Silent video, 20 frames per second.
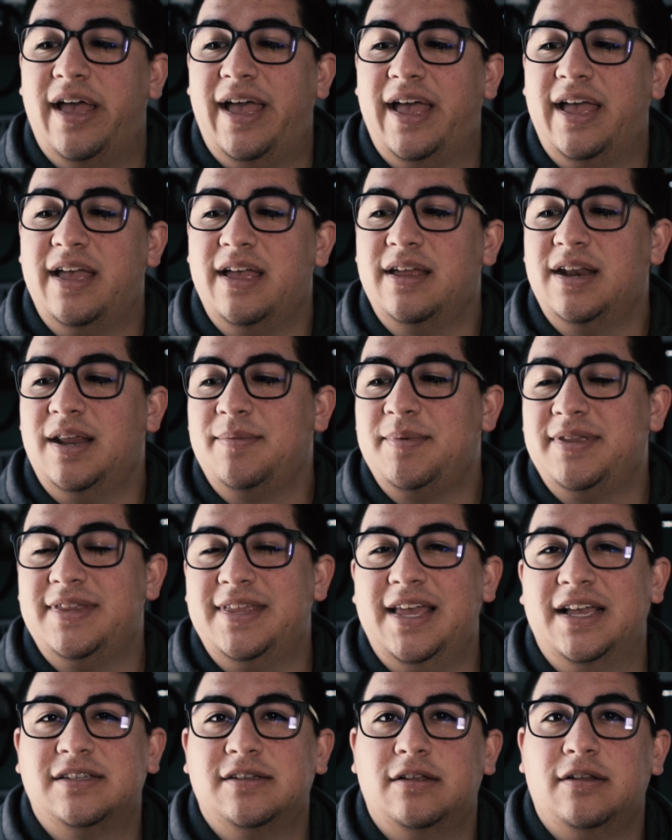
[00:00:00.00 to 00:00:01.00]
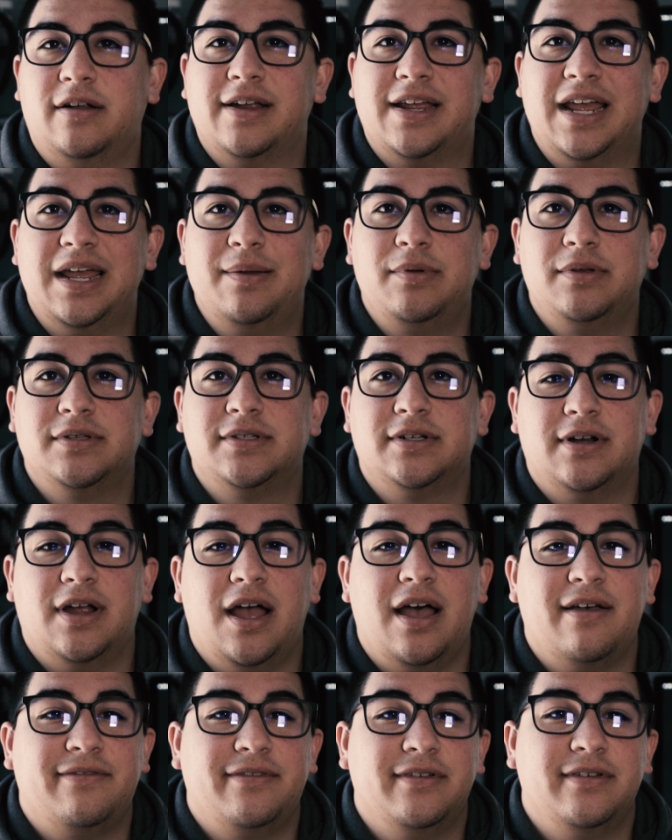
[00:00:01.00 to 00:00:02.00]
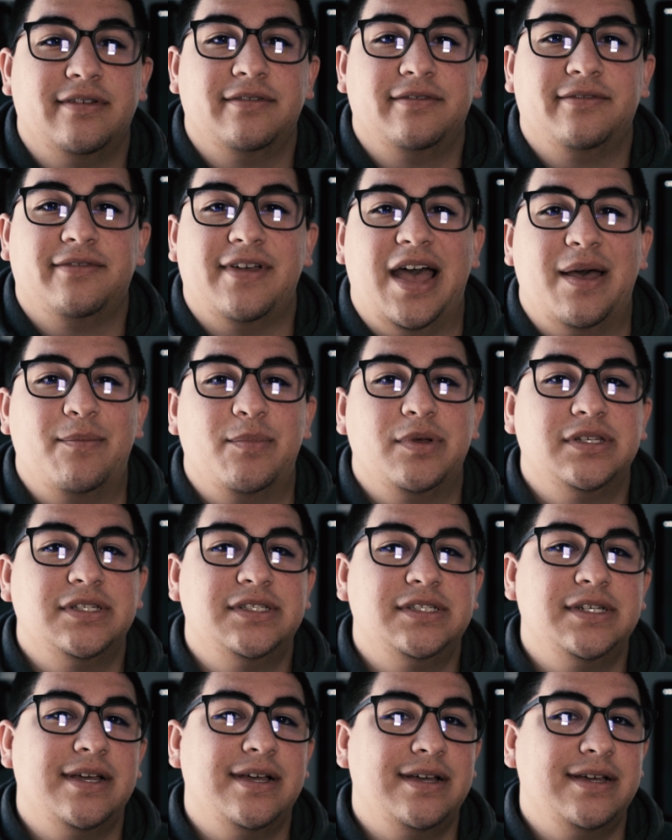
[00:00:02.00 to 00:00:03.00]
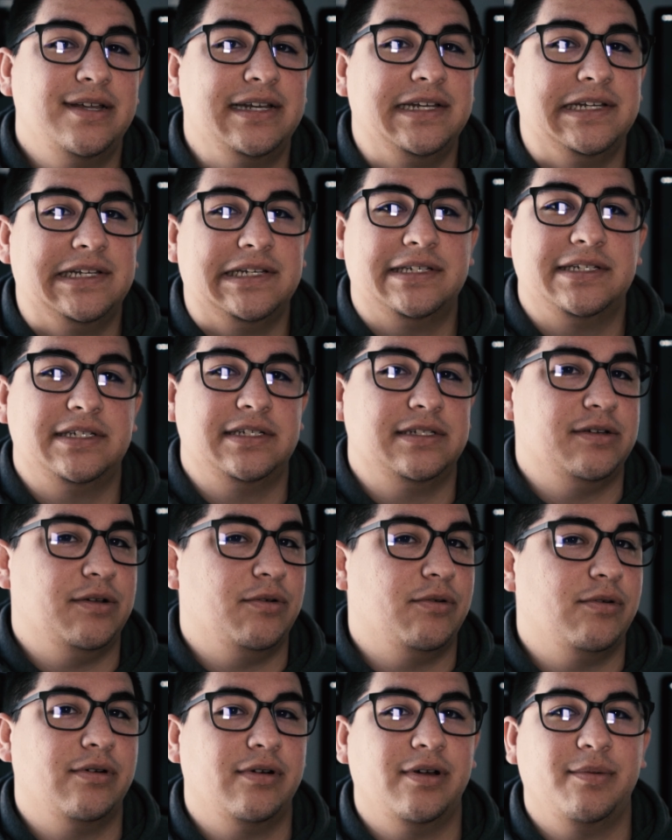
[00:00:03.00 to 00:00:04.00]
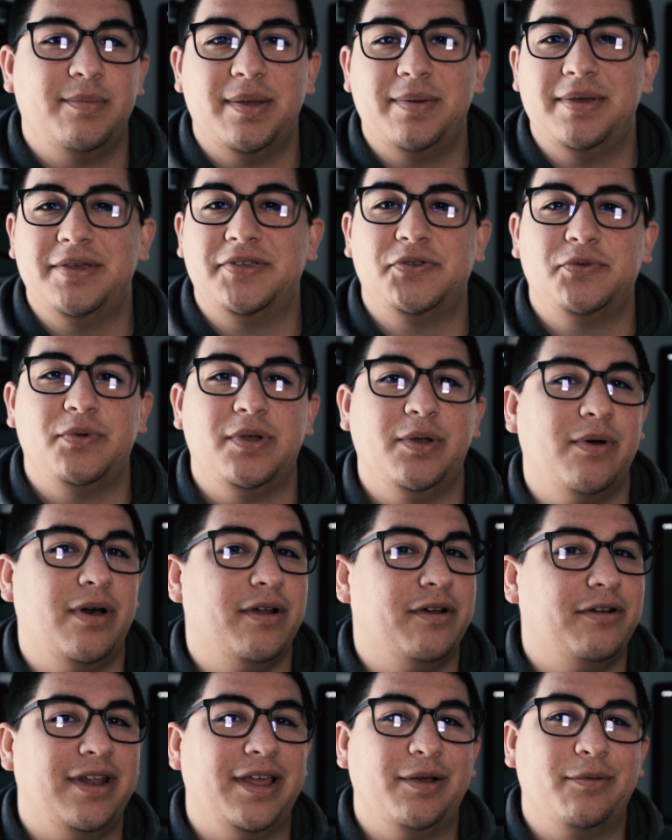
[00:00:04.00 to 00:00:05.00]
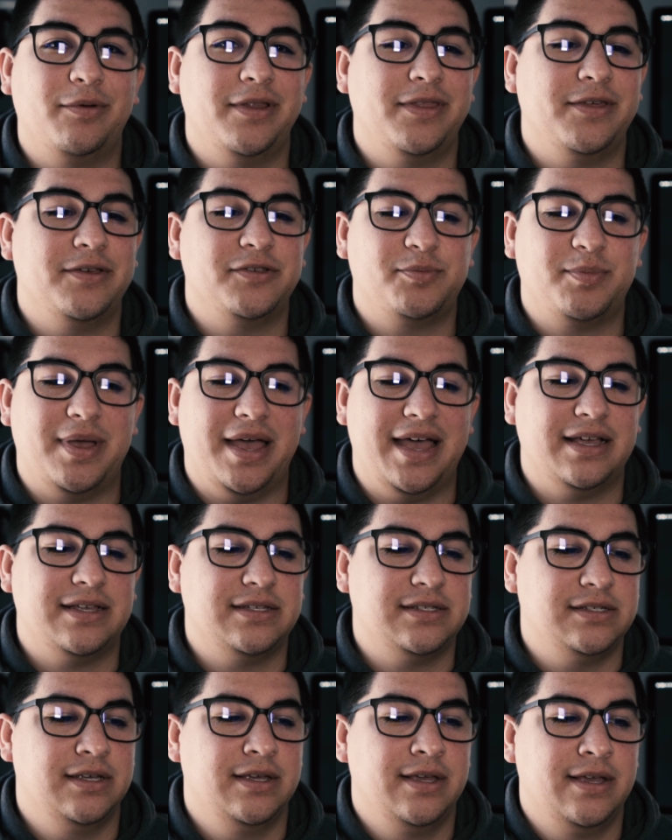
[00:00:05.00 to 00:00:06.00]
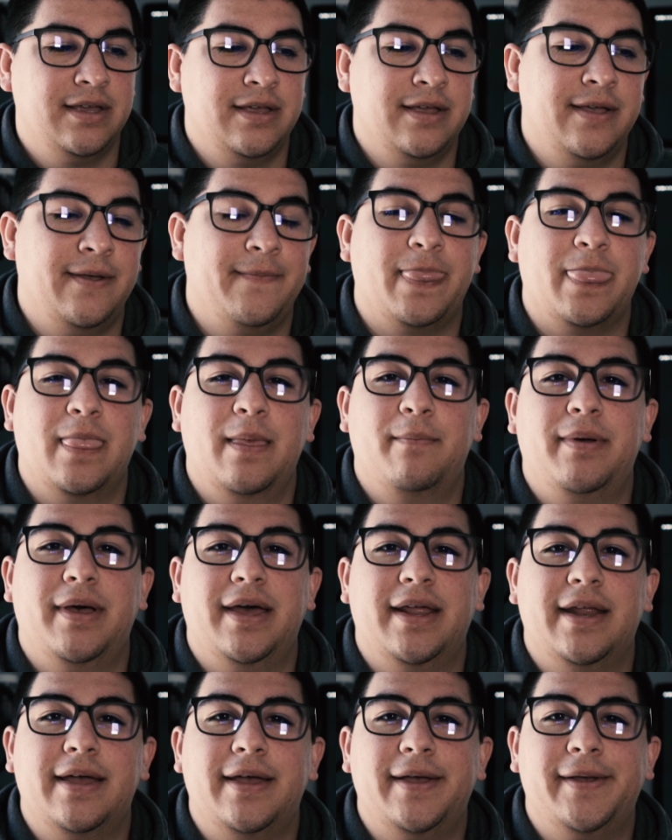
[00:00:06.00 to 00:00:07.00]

And I mean, the XLR cables are off of Amazon or maybe Sweetwater, like one of those packs. But